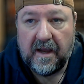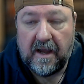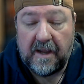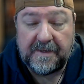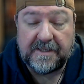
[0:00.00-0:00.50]

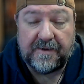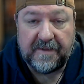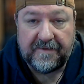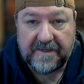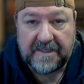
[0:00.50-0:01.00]
I'm
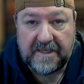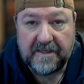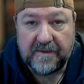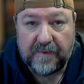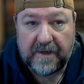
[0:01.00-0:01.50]
extremely
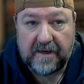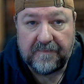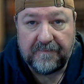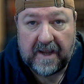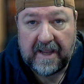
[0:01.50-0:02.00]
fatigued where
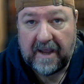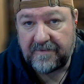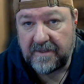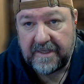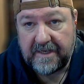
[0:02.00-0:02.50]
I have
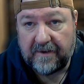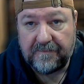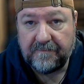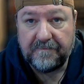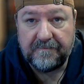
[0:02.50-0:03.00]
to lay down.